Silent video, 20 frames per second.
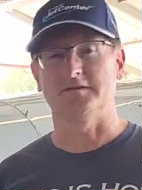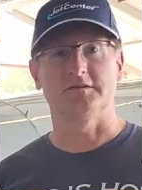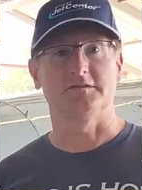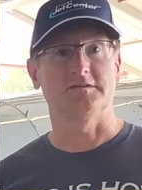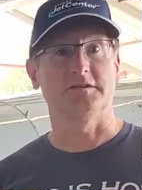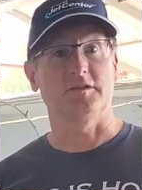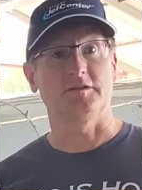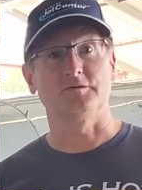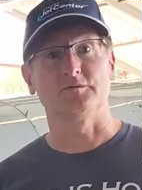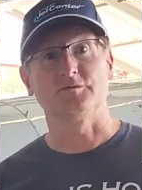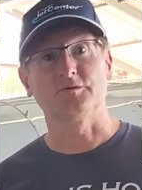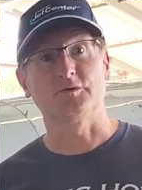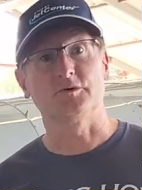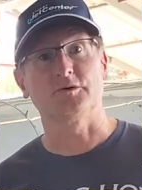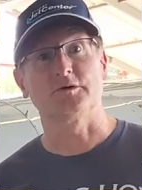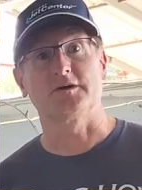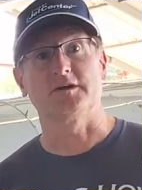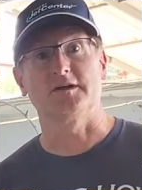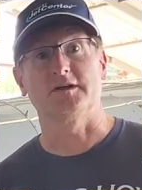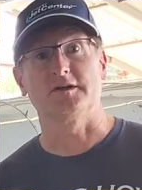in southern
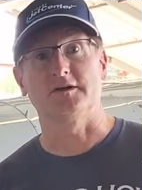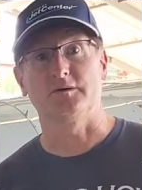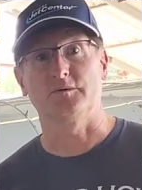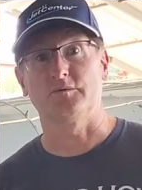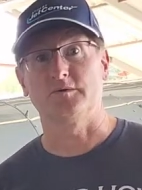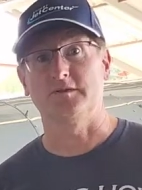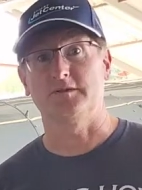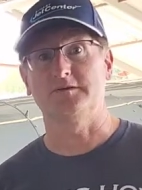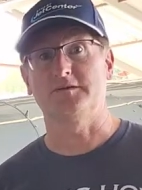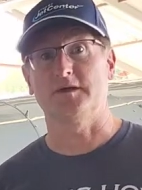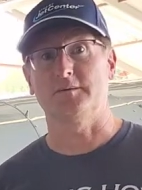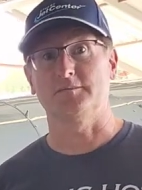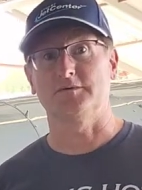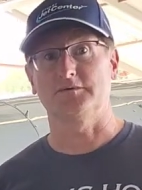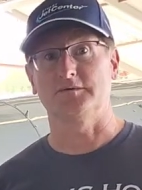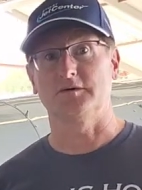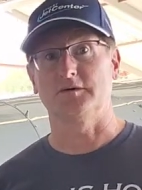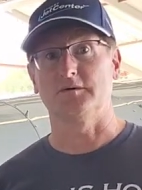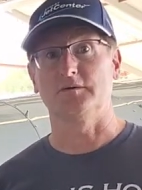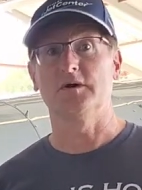Florida here, where the
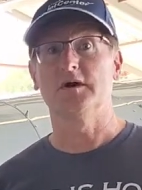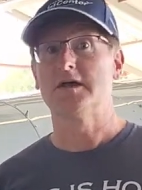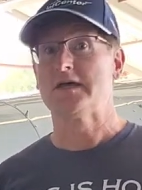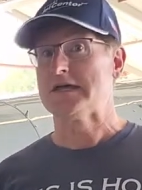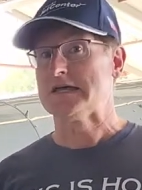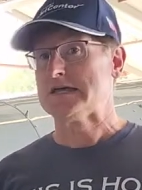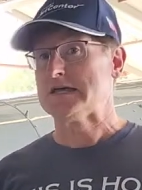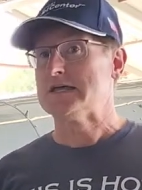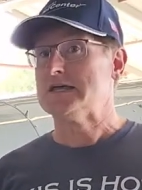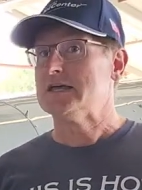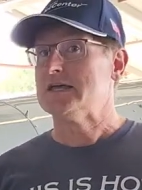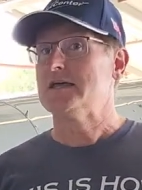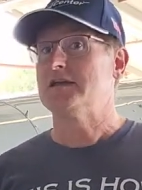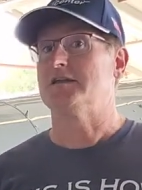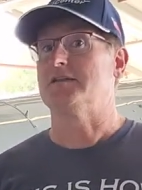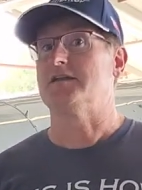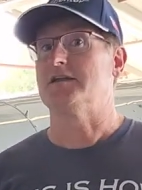temps go into